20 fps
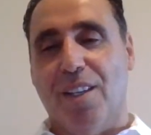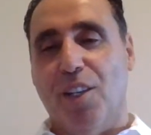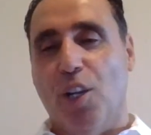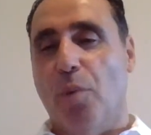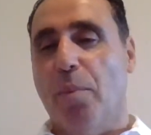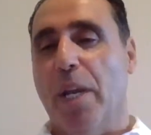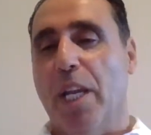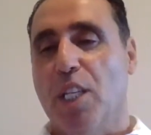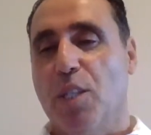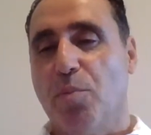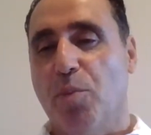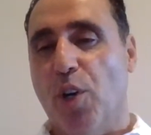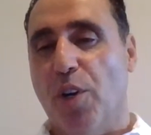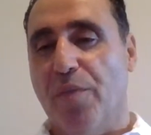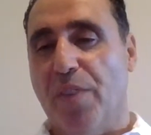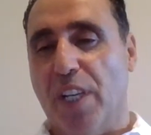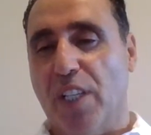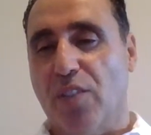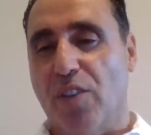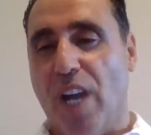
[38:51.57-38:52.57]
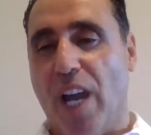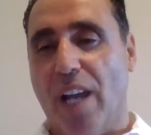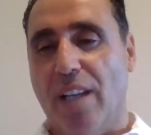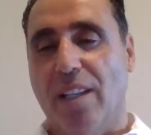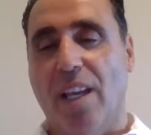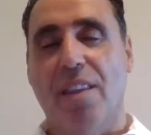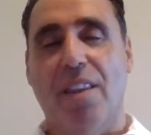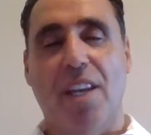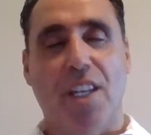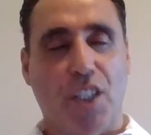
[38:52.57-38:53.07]
nobody's perfect, right?
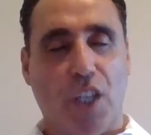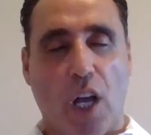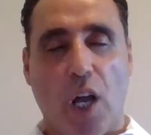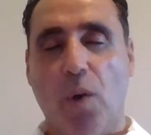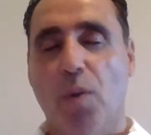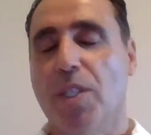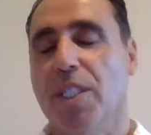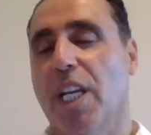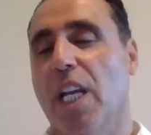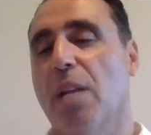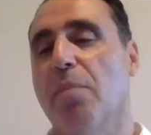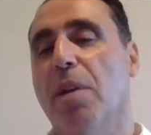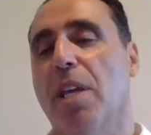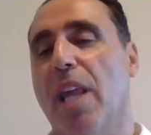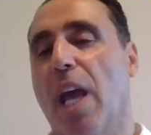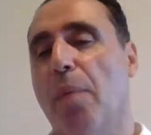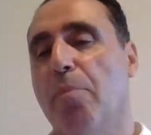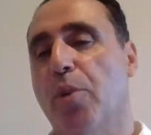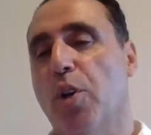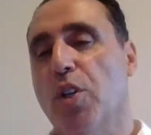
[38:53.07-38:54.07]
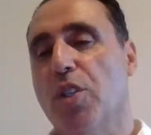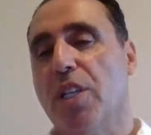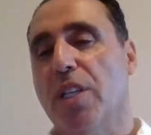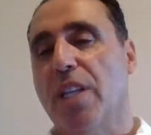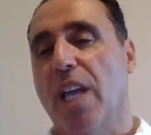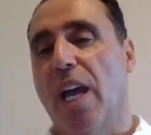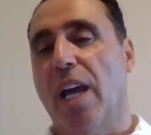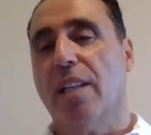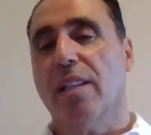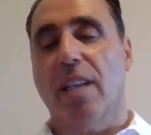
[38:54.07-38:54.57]
And there's always going to be that
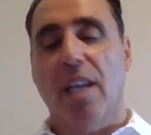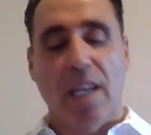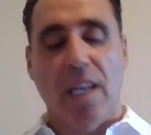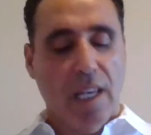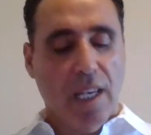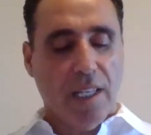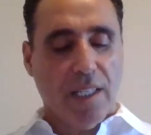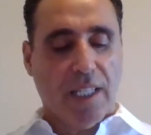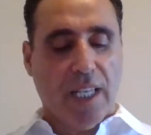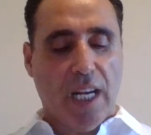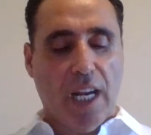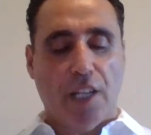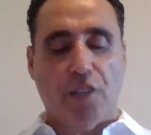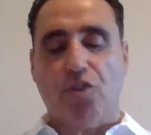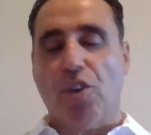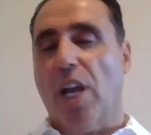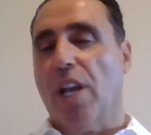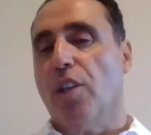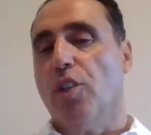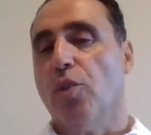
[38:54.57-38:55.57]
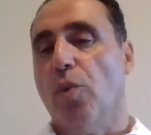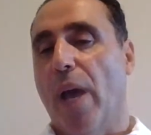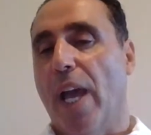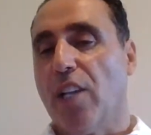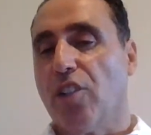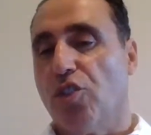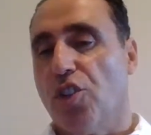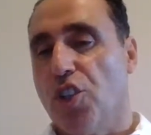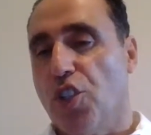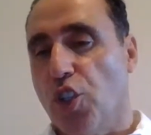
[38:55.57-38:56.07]
person that's going to try to do
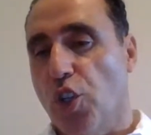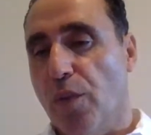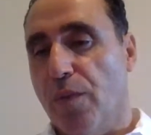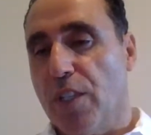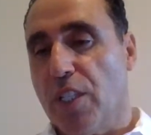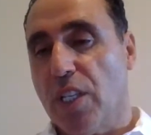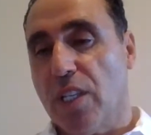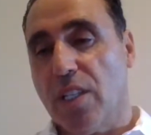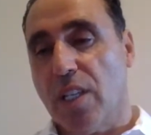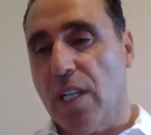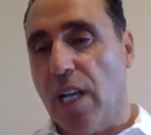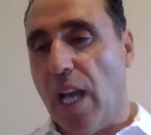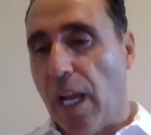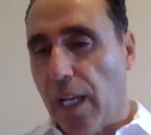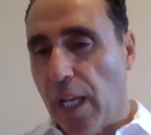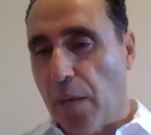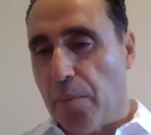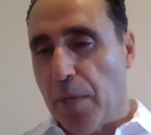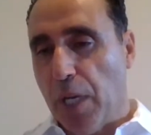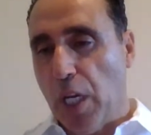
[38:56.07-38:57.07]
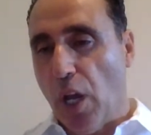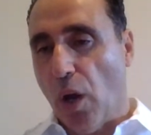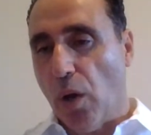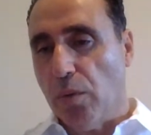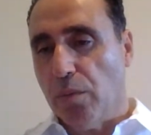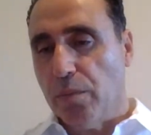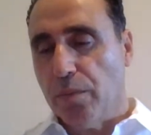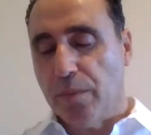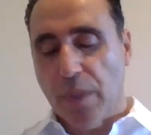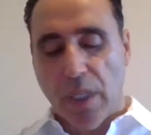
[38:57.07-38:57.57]
extra services and not let me
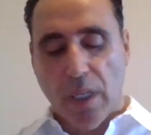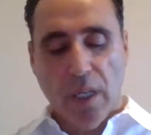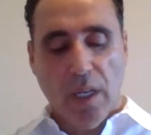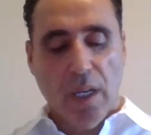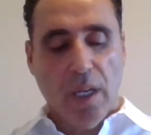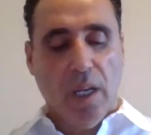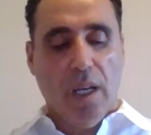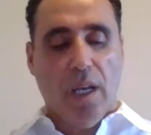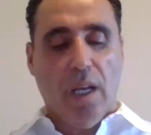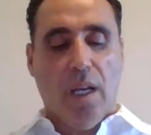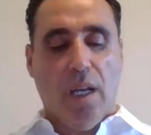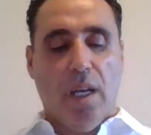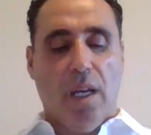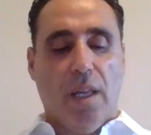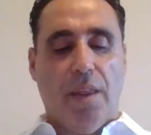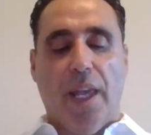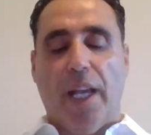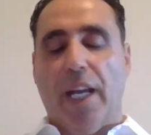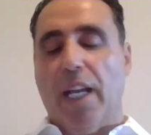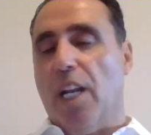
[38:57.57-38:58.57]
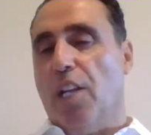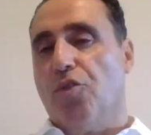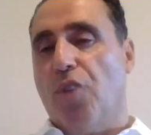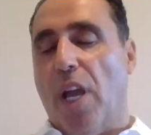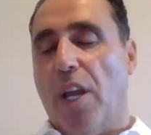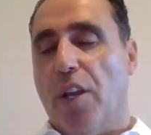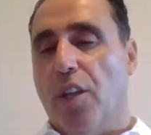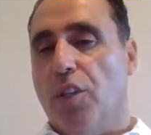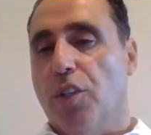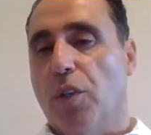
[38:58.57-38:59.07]
know. They're going to
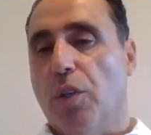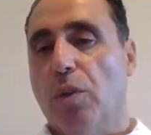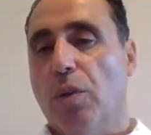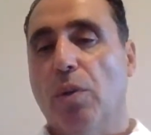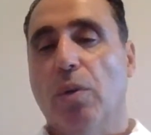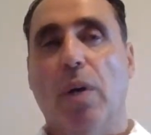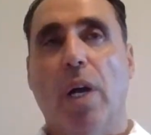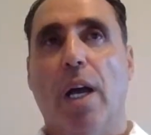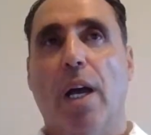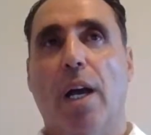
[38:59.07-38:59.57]
try to do